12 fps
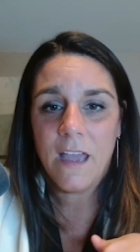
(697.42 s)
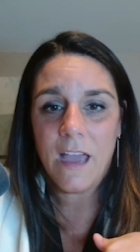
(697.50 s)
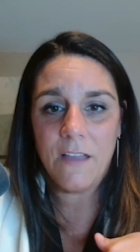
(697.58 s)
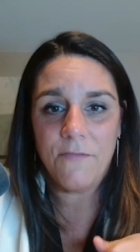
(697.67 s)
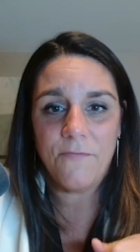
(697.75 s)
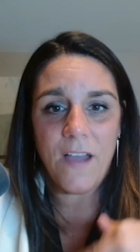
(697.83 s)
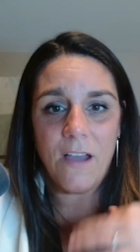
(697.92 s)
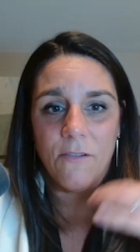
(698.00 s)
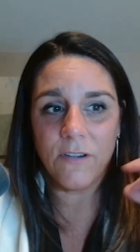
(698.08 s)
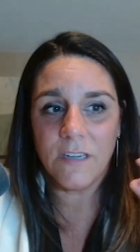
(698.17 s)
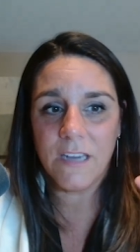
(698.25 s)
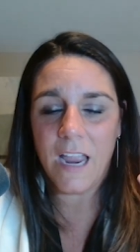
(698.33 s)
I've
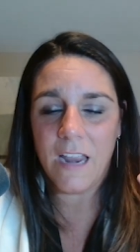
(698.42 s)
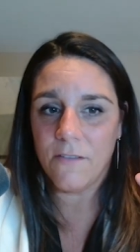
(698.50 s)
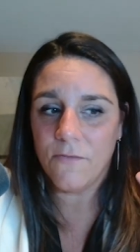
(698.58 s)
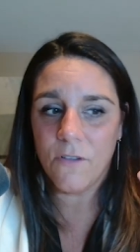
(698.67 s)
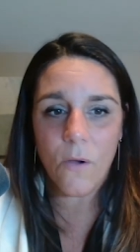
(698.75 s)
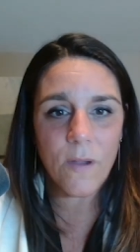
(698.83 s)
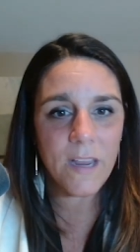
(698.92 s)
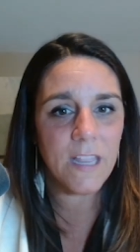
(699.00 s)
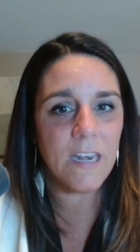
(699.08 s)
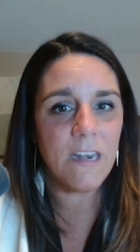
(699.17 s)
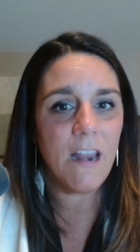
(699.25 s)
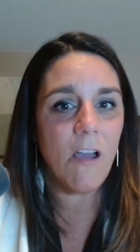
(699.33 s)
found kind of going
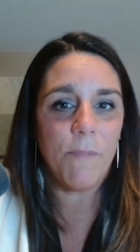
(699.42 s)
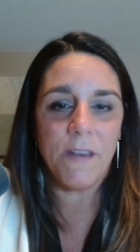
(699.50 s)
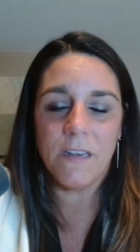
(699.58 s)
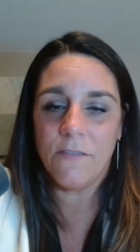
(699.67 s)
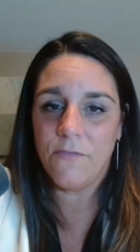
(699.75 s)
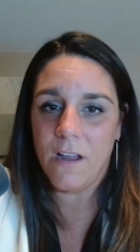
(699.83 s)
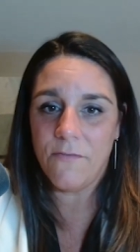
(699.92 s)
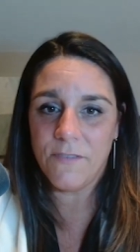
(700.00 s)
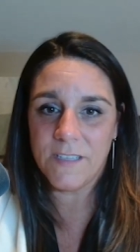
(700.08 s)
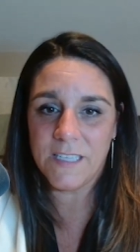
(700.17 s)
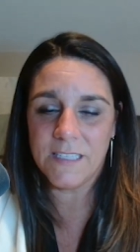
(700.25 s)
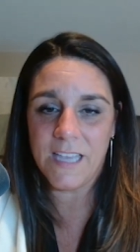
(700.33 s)
in and helping different
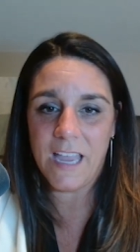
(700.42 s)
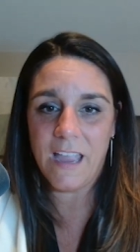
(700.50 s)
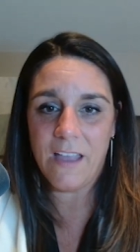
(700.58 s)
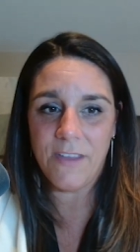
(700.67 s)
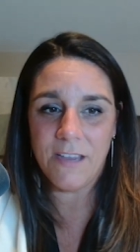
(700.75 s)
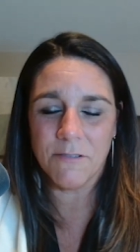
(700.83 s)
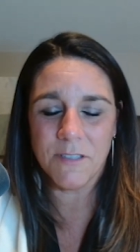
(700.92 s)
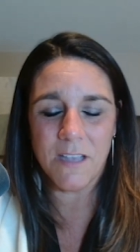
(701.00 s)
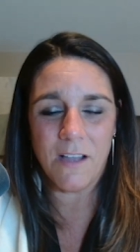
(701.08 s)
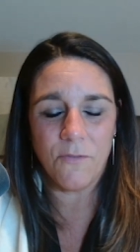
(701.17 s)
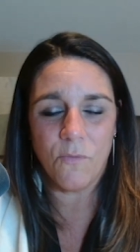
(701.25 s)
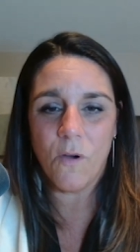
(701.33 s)
offices that have EagleSoft,